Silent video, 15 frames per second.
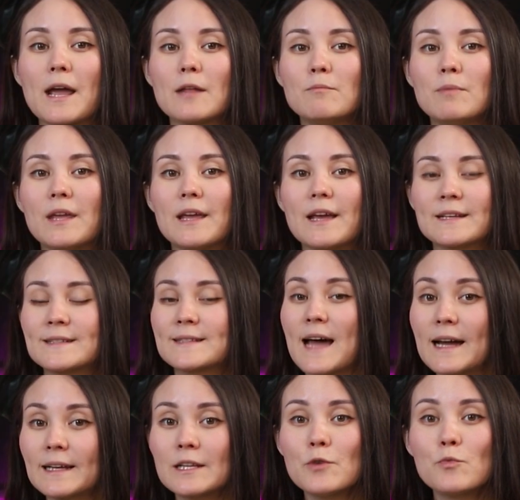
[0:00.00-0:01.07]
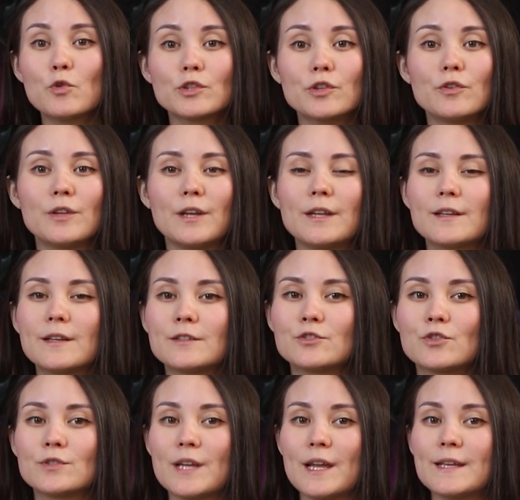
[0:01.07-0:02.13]
might be exactly what you need in
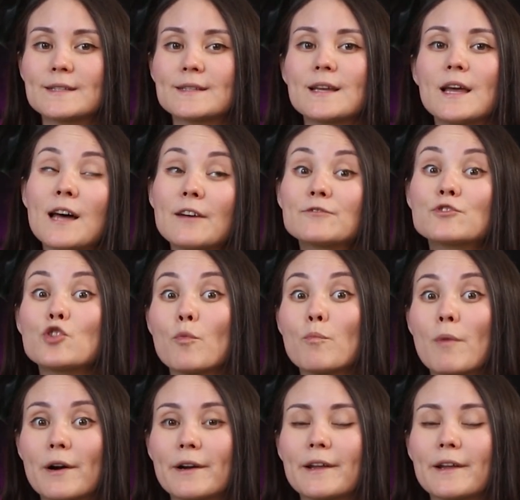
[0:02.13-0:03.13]
today's tough job